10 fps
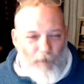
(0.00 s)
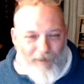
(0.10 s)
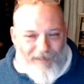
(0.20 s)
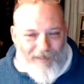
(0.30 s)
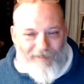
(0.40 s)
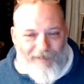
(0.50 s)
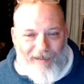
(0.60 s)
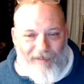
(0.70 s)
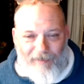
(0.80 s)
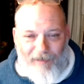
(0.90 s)
why can't
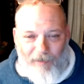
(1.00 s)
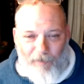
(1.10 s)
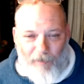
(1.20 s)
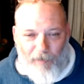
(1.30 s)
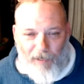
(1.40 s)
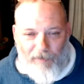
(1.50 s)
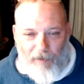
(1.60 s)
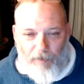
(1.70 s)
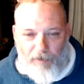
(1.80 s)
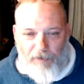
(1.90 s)
I allocate where my
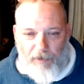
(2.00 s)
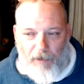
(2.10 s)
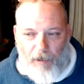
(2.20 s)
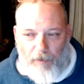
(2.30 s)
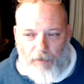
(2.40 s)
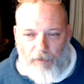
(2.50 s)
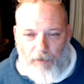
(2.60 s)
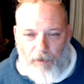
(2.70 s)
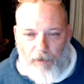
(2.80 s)
10% goes?